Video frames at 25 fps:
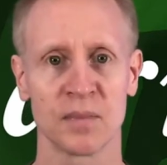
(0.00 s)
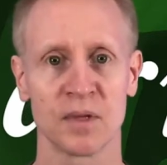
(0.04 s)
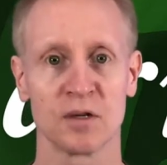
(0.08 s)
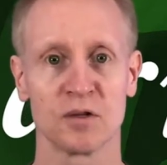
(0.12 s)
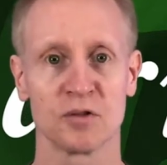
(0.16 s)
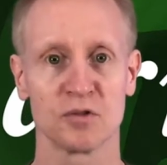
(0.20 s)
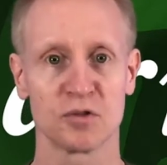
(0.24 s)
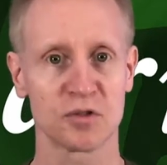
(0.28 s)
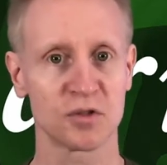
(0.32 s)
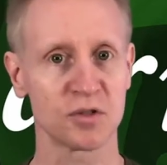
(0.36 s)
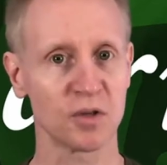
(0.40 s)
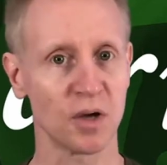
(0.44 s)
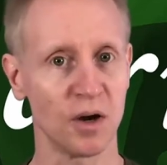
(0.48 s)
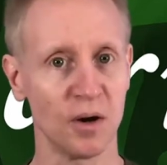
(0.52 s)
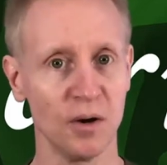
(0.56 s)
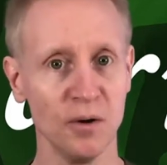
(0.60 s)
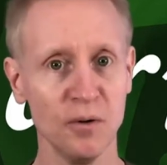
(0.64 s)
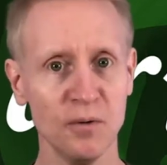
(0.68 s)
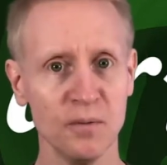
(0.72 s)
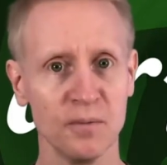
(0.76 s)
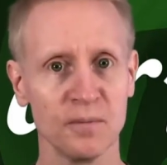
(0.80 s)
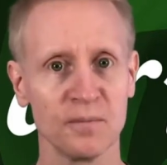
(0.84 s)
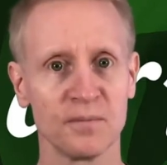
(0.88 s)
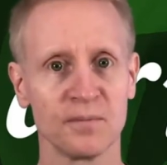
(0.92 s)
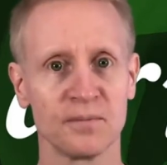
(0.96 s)

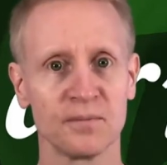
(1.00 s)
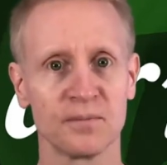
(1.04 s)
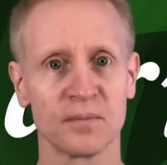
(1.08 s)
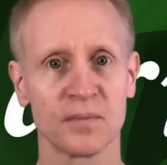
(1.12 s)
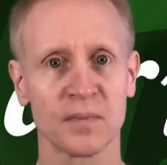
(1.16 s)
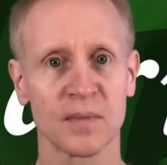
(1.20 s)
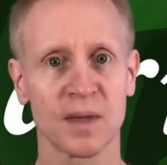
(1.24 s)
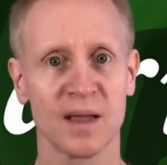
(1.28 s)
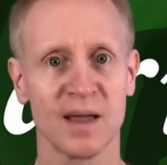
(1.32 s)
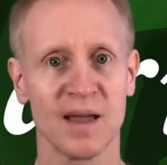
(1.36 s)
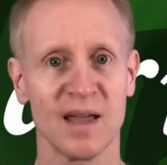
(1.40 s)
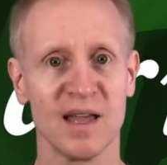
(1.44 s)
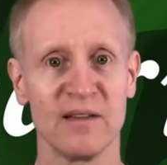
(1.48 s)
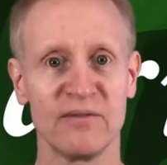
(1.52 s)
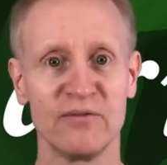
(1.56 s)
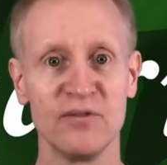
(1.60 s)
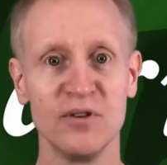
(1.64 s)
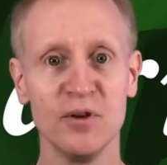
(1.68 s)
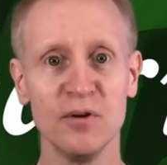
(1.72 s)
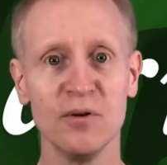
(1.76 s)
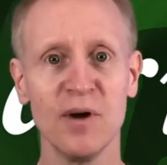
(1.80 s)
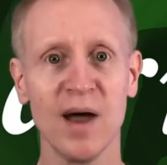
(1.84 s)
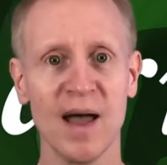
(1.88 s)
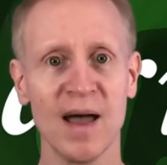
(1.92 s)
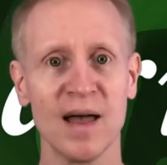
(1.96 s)
So, if
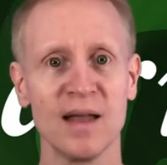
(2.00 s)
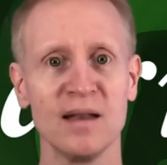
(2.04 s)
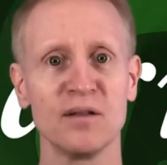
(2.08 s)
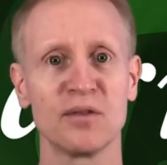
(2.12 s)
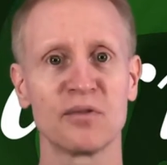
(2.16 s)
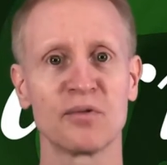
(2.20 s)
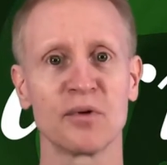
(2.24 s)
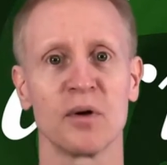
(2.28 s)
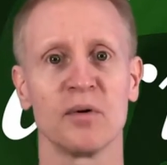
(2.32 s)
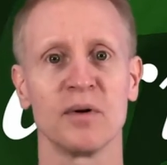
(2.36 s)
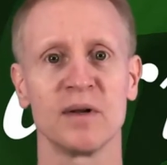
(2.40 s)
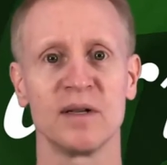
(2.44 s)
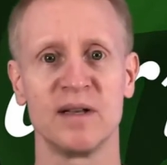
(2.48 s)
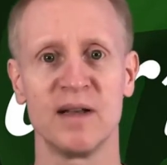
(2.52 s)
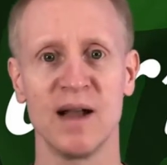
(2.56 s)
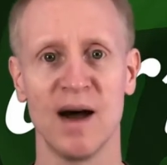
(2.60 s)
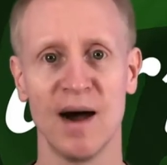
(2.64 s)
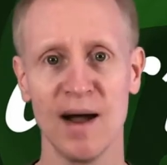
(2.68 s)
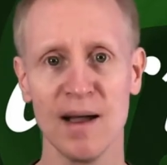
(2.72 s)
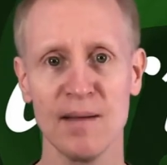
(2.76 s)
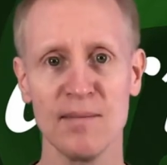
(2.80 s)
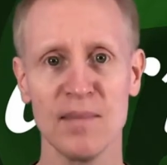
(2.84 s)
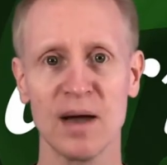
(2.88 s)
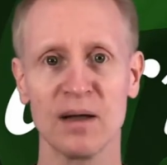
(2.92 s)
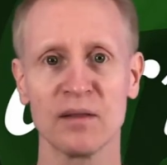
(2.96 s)
you had to throw a
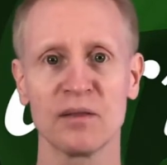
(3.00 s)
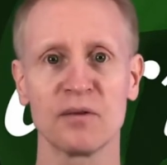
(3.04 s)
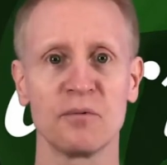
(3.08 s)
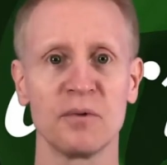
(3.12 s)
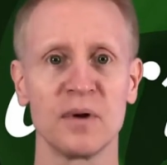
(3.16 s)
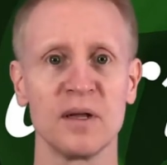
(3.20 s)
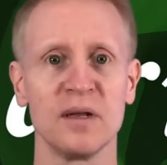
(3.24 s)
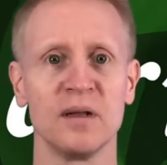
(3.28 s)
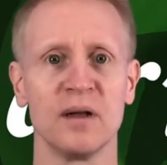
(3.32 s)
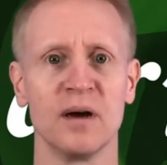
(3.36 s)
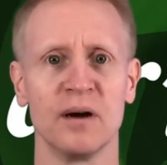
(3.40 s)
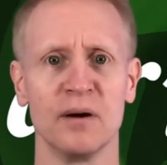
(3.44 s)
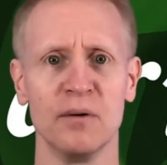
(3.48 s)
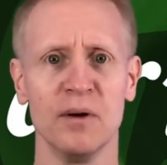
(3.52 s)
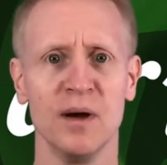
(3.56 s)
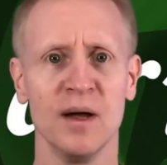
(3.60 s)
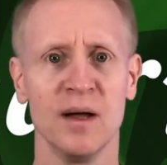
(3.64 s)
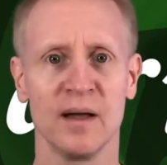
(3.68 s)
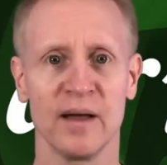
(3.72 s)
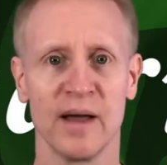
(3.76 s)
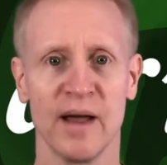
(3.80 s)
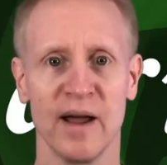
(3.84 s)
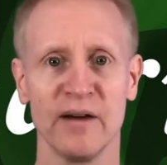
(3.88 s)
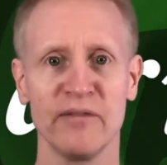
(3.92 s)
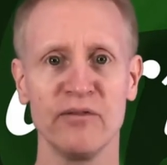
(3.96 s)
dime out the window
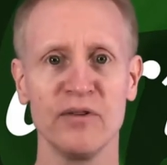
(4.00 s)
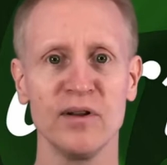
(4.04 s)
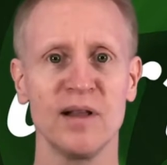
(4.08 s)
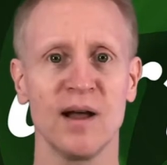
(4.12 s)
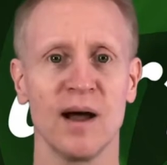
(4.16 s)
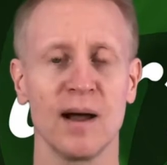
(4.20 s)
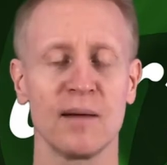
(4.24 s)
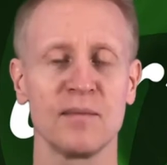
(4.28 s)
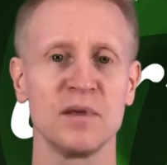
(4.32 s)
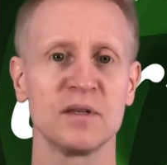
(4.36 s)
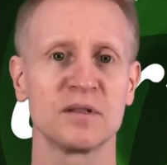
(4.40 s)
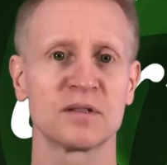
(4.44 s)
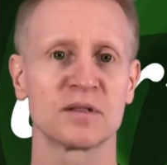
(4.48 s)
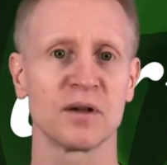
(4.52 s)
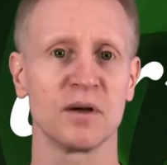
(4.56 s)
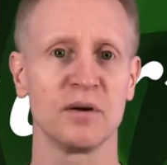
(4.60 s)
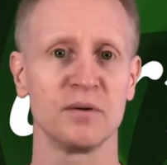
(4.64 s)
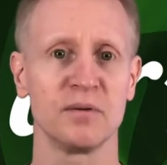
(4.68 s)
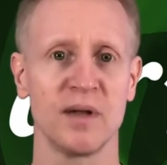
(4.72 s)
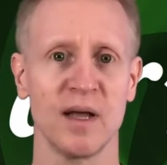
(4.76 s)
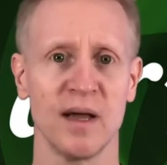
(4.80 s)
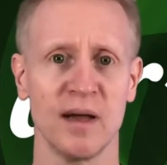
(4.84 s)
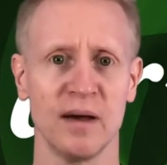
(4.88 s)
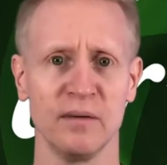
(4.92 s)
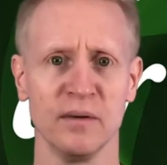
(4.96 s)
every time you slowed
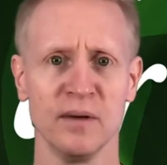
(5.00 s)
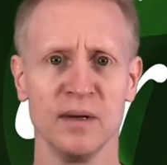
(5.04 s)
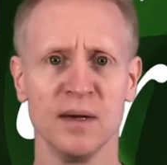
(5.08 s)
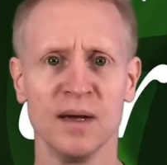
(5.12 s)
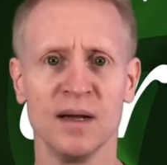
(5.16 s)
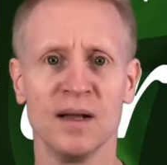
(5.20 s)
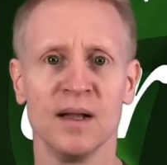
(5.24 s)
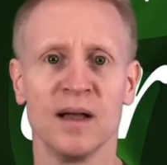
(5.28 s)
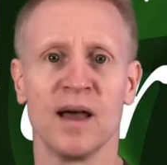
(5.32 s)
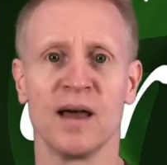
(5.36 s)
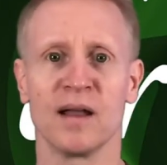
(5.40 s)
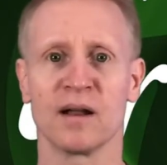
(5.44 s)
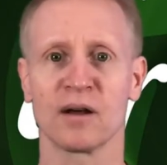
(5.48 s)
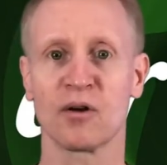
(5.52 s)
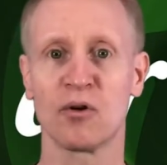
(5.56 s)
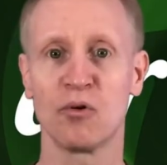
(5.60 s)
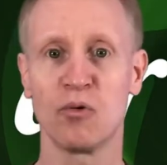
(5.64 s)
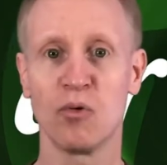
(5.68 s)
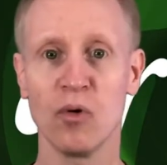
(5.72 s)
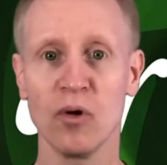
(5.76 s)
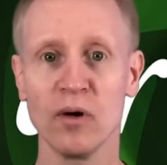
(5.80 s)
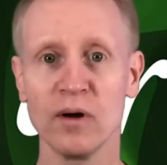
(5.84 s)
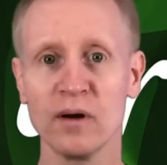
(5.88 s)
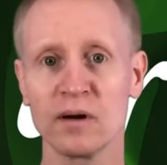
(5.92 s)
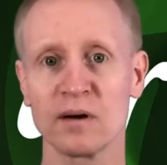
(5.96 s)
down and a
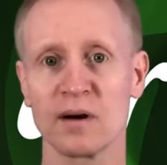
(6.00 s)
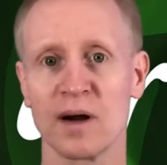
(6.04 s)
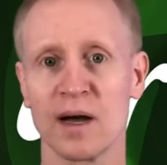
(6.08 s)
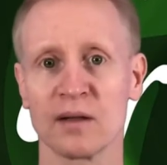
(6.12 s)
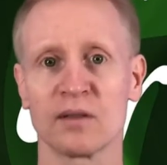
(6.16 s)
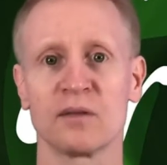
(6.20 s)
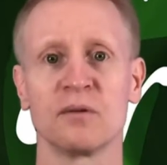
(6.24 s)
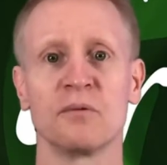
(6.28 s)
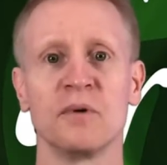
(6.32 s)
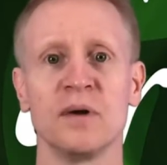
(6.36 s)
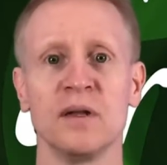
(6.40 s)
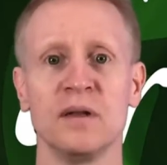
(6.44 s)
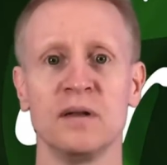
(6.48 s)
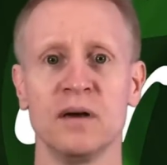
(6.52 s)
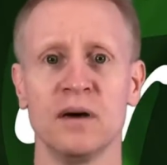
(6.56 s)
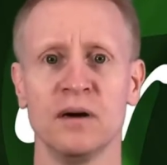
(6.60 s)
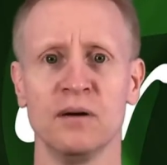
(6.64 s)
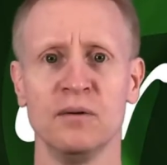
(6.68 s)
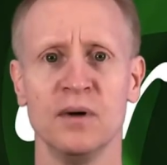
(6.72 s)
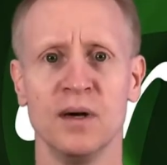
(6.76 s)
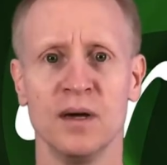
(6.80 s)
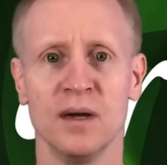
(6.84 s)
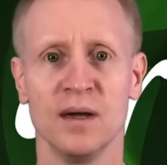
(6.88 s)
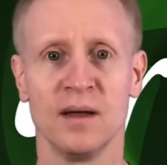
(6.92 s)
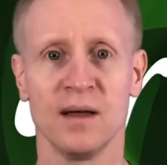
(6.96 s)
quarter out the
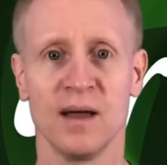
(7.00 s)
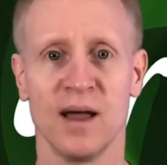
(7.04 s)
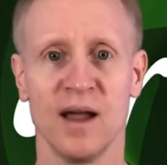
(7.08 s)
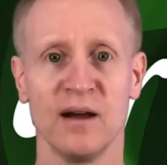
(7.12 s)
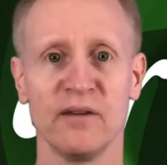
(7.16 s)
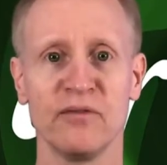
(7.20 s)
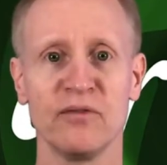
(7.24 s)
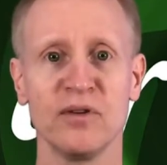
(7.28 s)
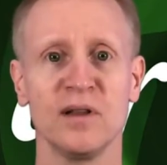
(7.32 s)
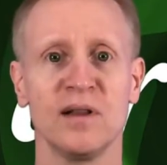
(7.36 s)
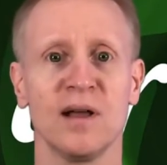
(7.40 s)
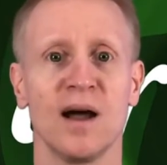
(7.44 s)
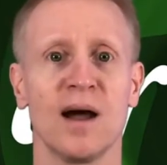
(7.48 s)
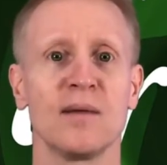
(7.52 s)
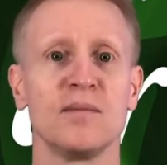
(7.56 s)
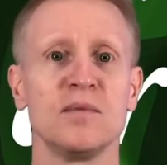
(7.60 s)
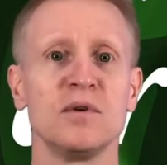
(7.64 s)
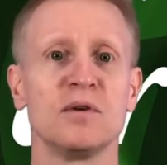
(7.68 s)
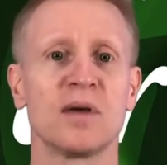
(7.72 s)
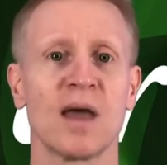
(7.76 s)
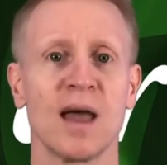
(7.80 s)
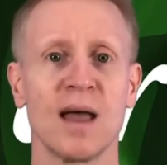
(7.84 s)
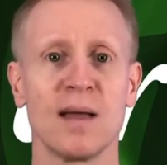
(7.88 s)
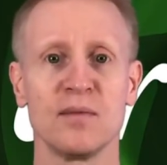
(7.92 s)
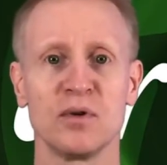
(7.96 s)
window every time you
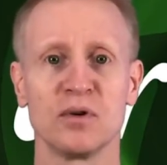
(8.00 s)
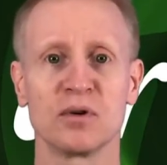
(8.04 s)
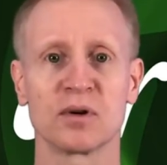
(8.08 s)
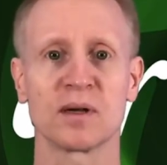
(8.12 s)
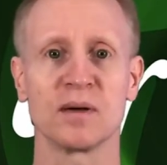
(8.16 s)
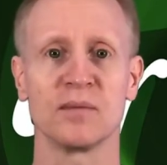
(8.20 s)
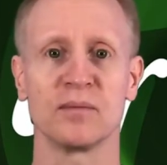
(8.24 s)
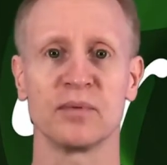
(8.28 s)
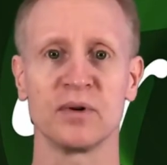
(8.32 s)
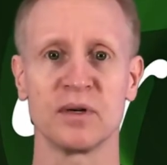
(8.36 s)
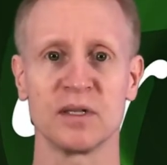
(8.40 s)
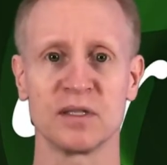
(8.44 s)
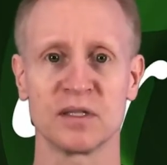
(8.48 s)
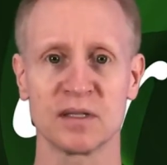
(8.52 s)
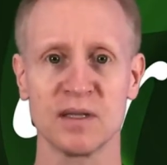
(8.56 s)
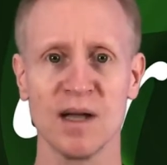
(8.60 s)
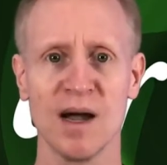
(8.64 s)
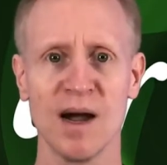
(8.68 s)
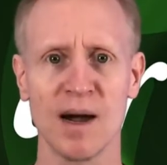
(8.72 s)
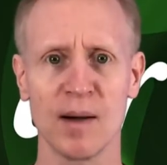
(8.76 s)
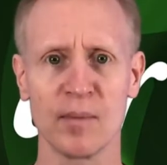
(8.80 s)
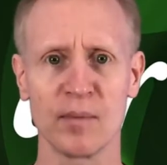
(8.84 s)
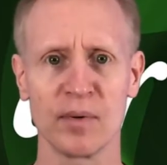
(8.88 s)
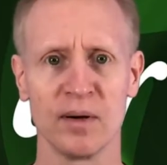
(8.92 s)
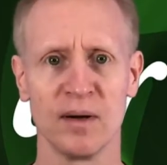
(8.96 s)
came to a complete
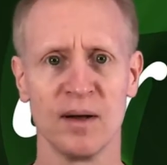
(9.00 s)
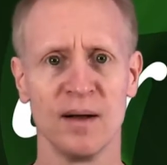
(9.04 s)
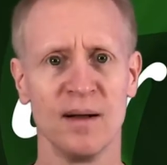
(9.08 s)
stop,